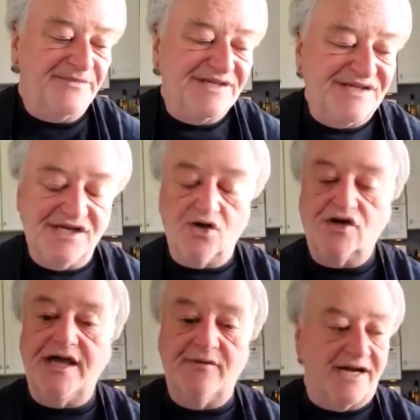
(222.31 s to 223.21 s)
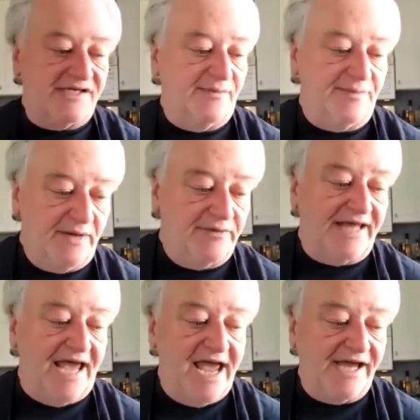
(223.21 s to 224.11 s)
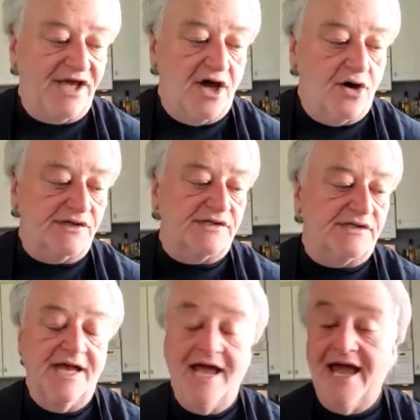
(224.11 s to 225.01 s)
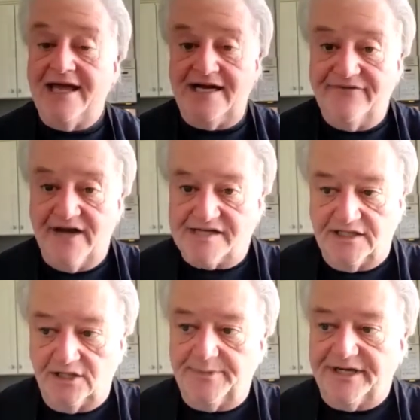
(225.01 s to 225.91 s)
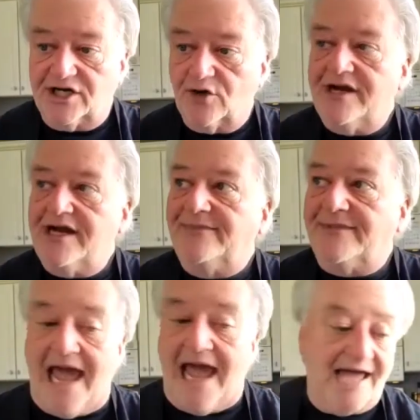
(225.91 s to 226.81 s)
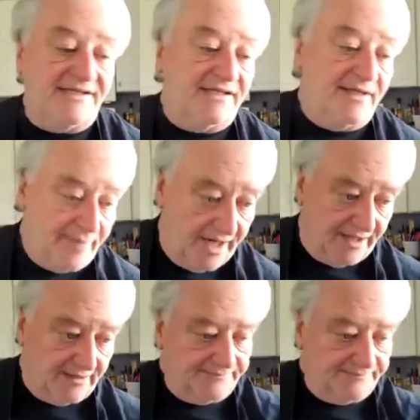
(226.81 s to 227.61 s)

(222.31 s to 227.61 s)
silky recipe with the egg yolks. It even has a little bit of cream to add to the butter.